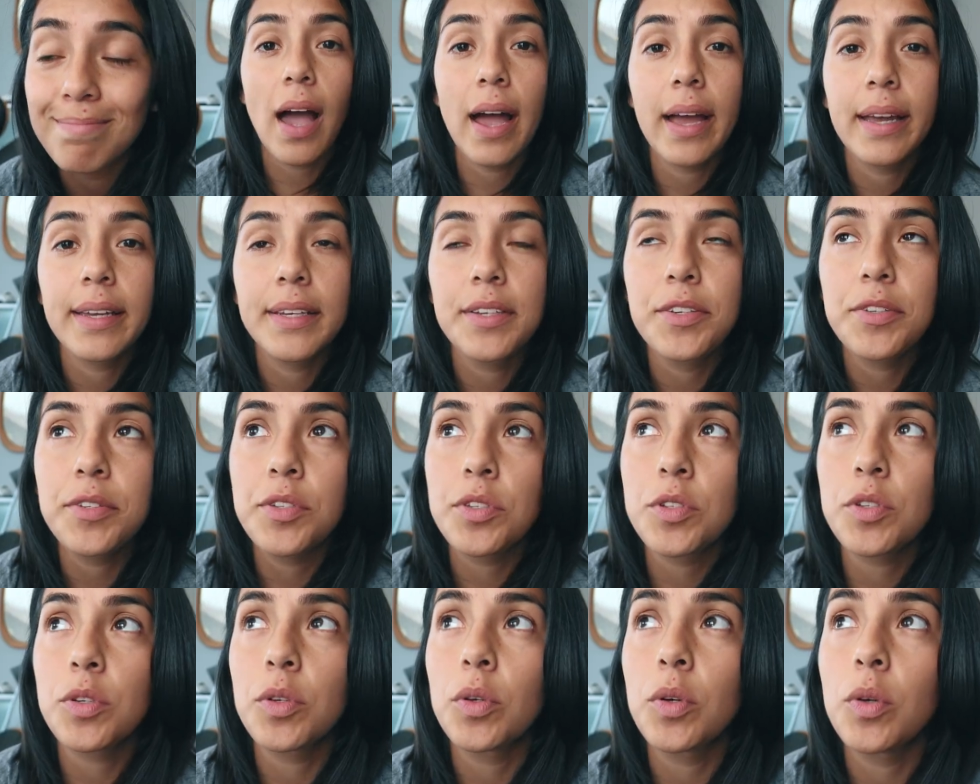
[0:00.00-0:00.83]
I
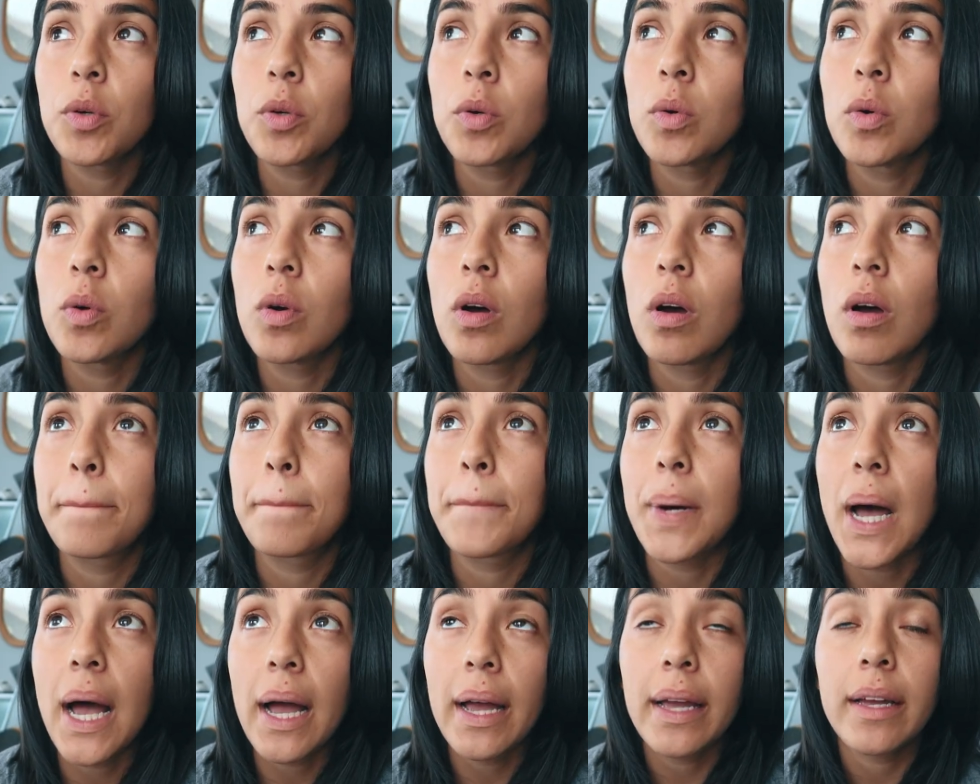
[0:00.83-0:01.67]
used to
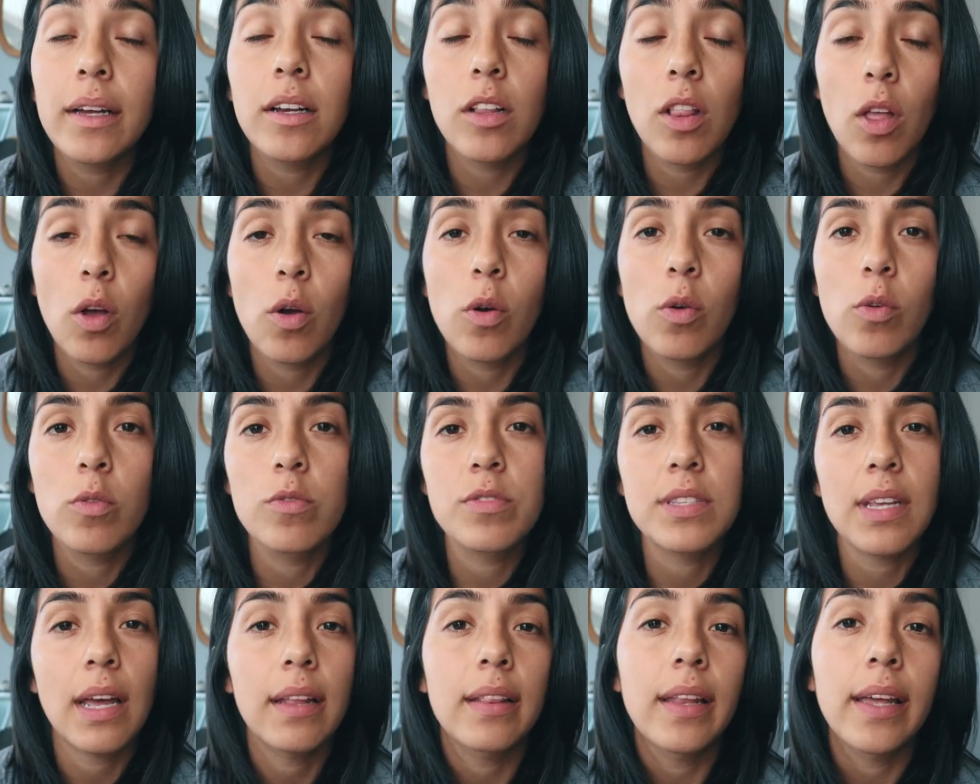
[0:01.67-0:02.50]
buy
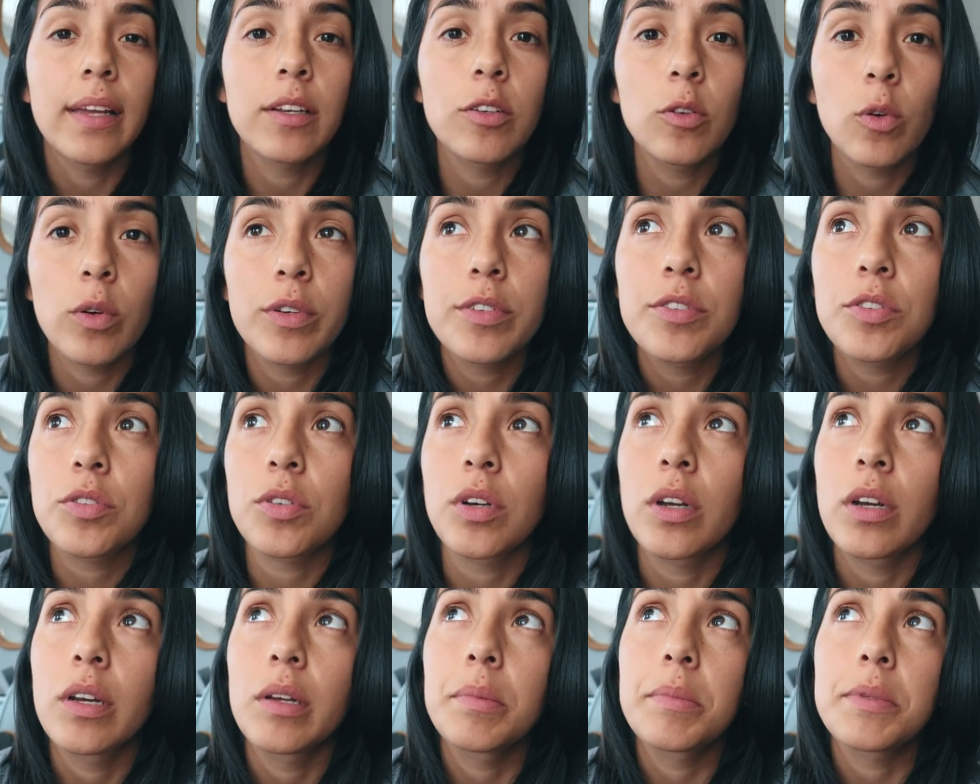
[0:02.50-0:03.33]
clothes at like
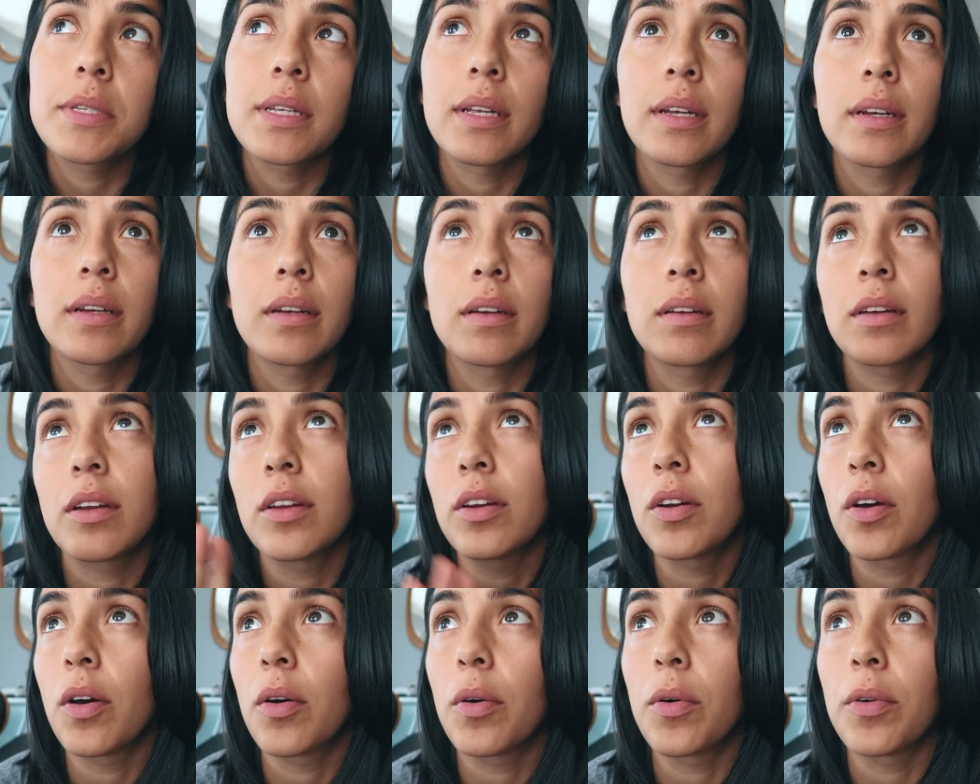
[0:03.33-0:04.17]
Nordstrom's and,
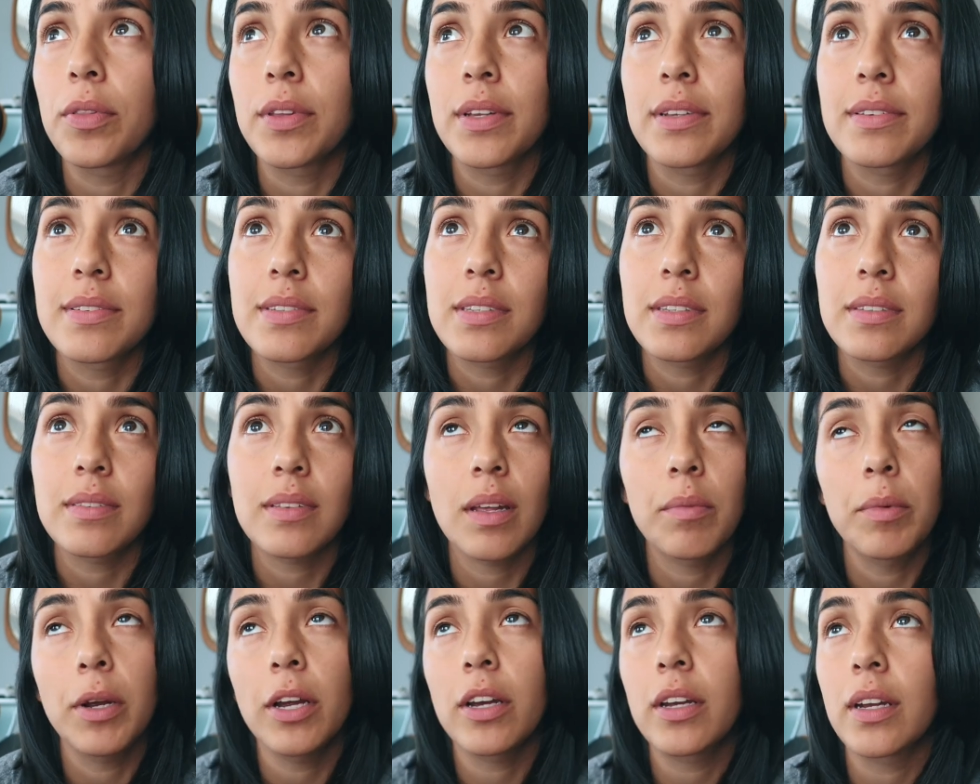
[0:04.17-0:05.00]
you know, these
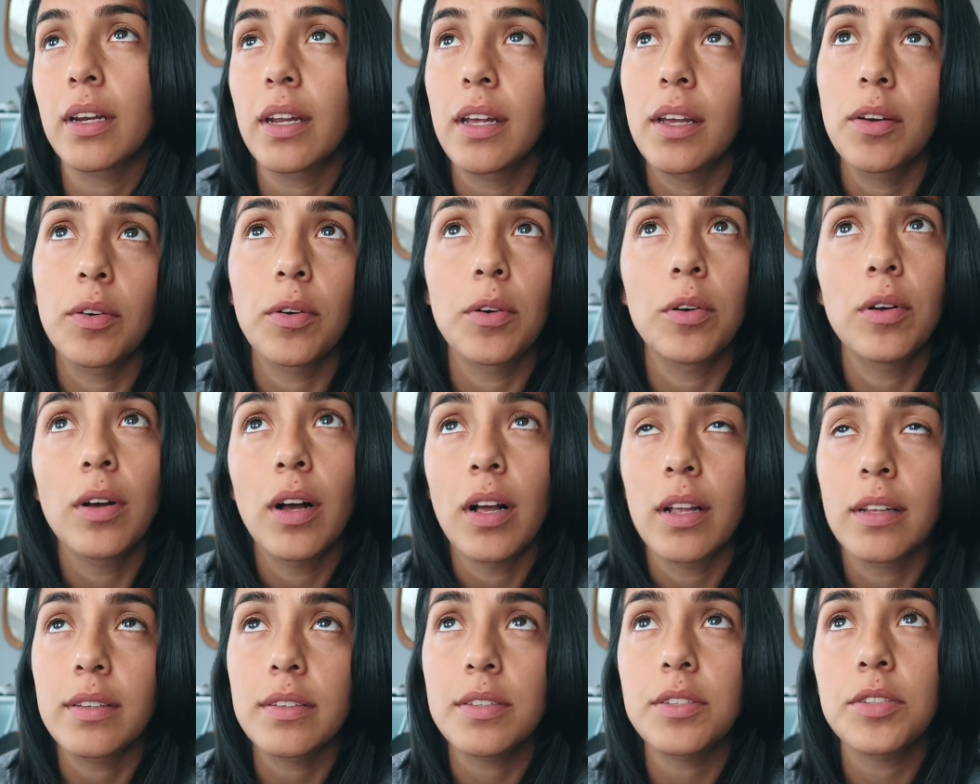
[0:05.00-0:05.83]
American Eagle,
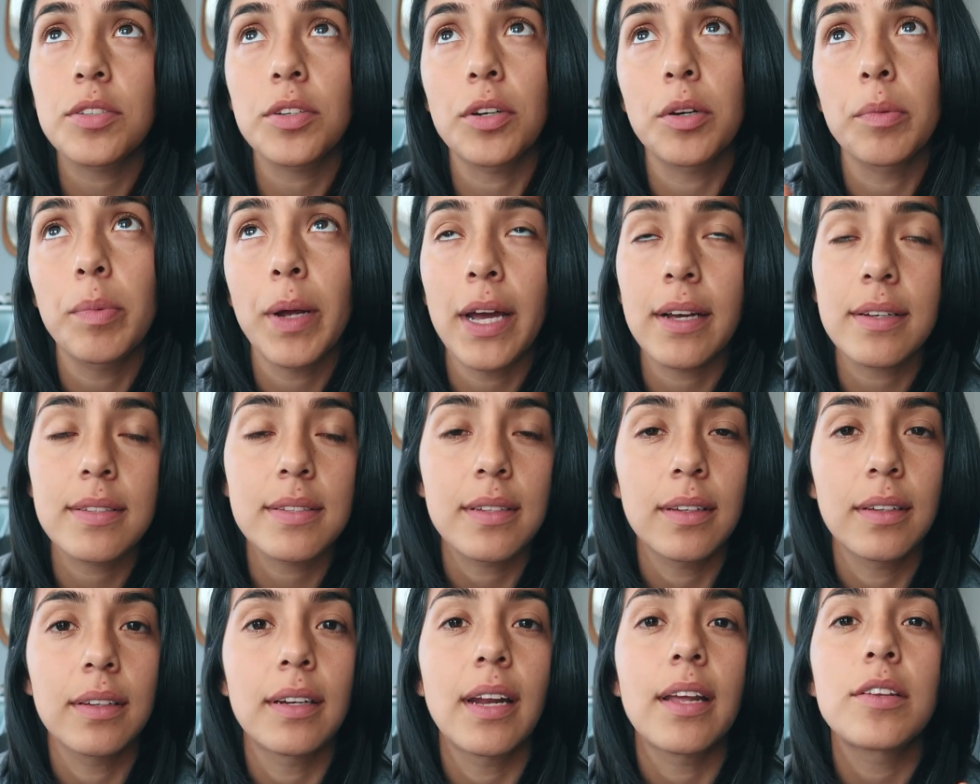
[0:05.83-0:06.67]
Hollister,
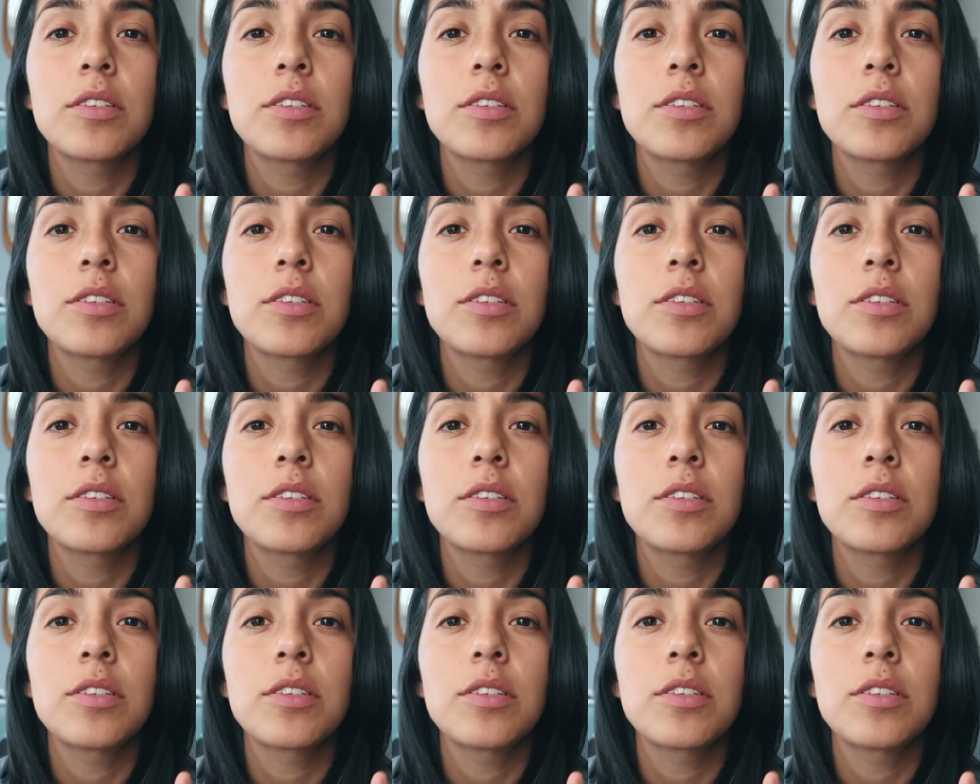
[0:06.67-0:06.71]
PacSun.